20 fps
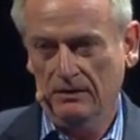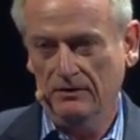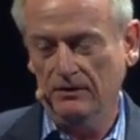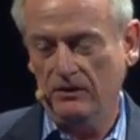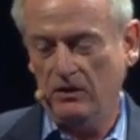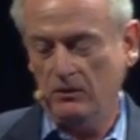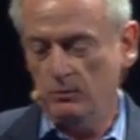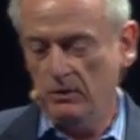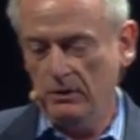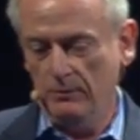And
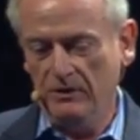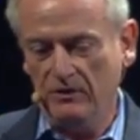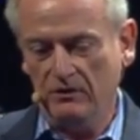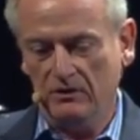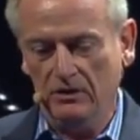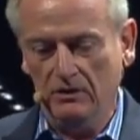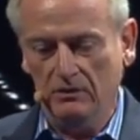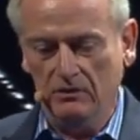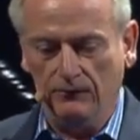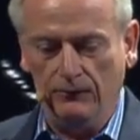this is where we
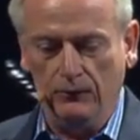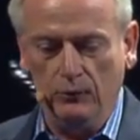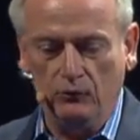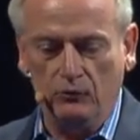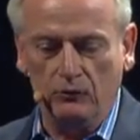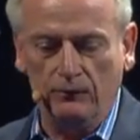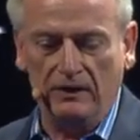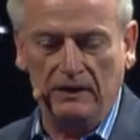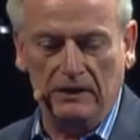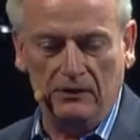see the
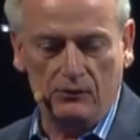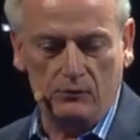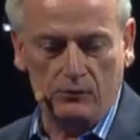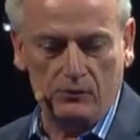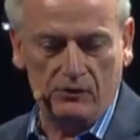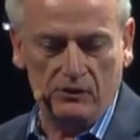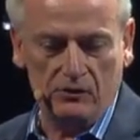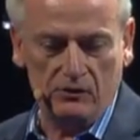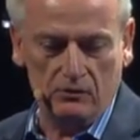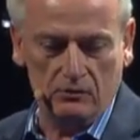future
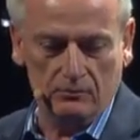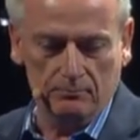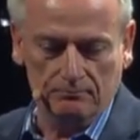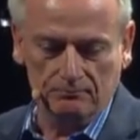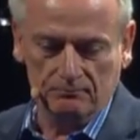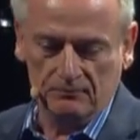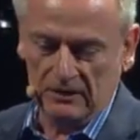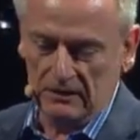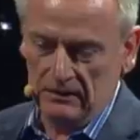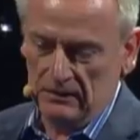financial system.
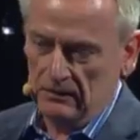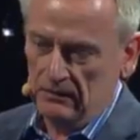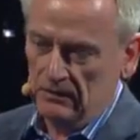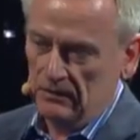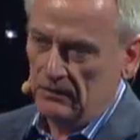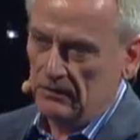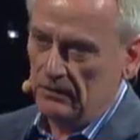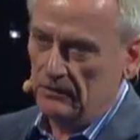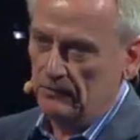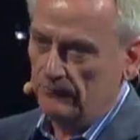
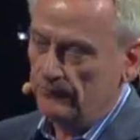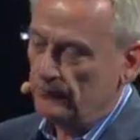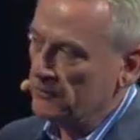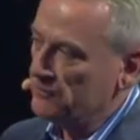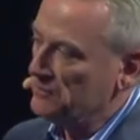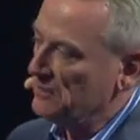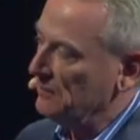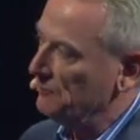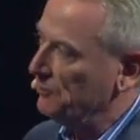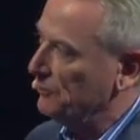And that, for
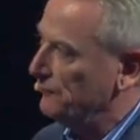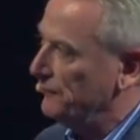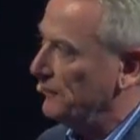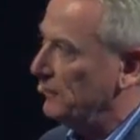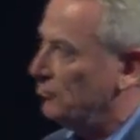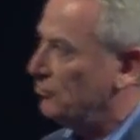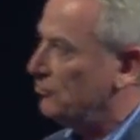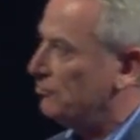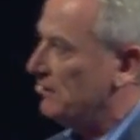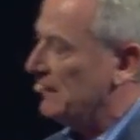example,
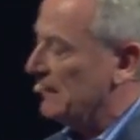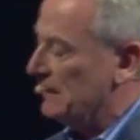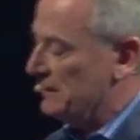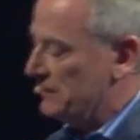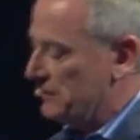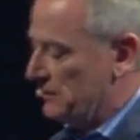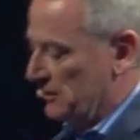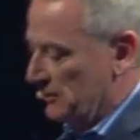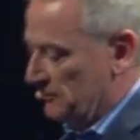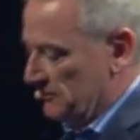virtual
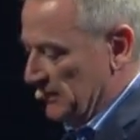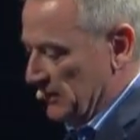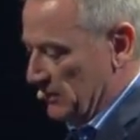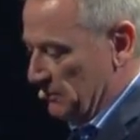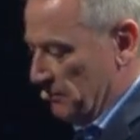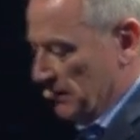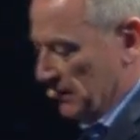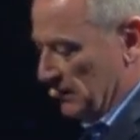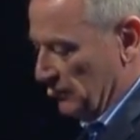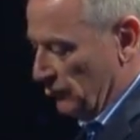reality
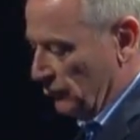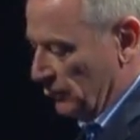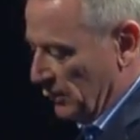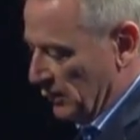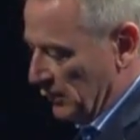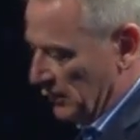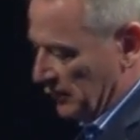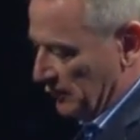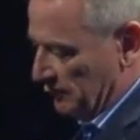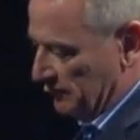is big in
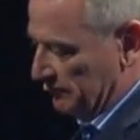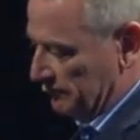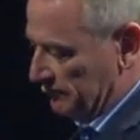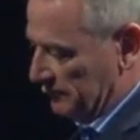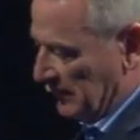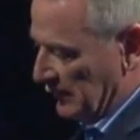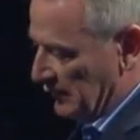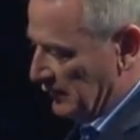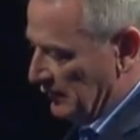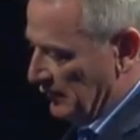China.
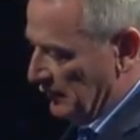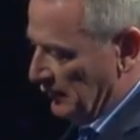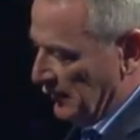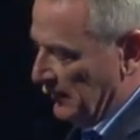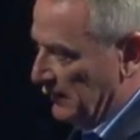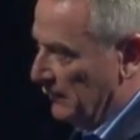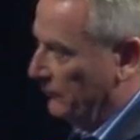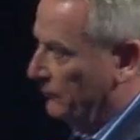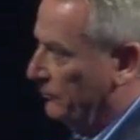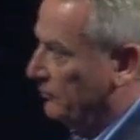
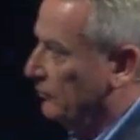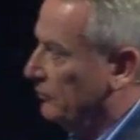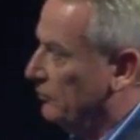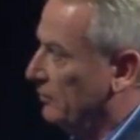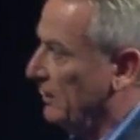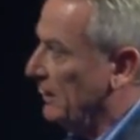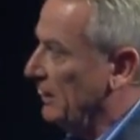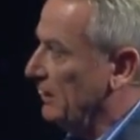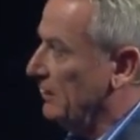And so